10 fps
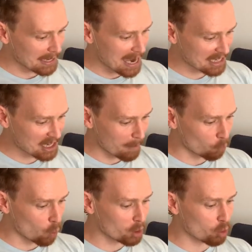Next
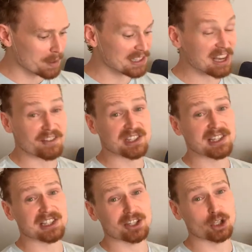up, Wonder Woman
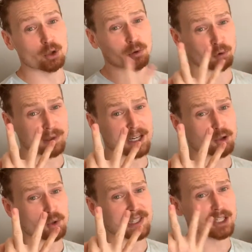762. 3
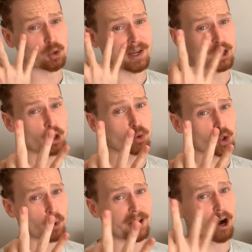issues into a new
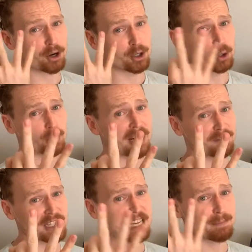story arc, new
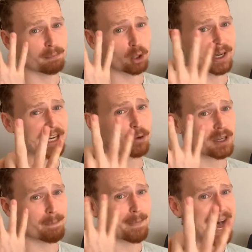creative team. Mariko
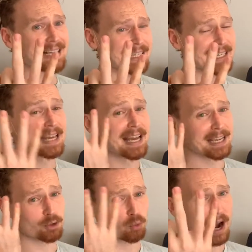Tamaki
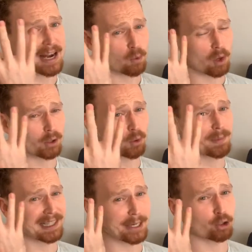is writing Wonder
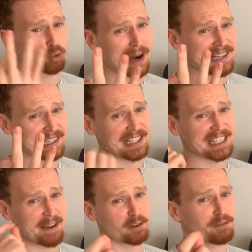Woman like crazy.
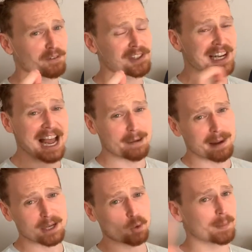759
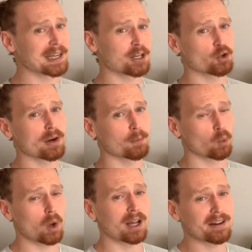might as well be an issue number
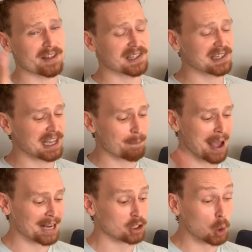1. This is a
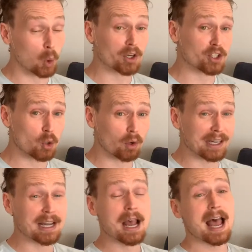Max Lord
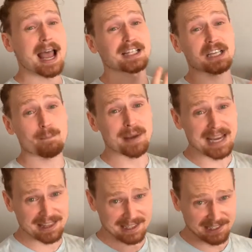story. To
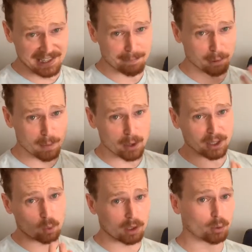me, this is them
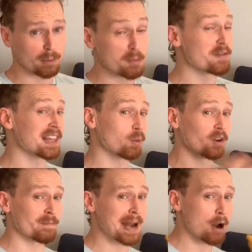promoting a Wonder Woman movie that
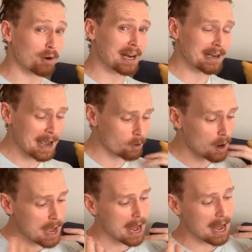would have been out right now.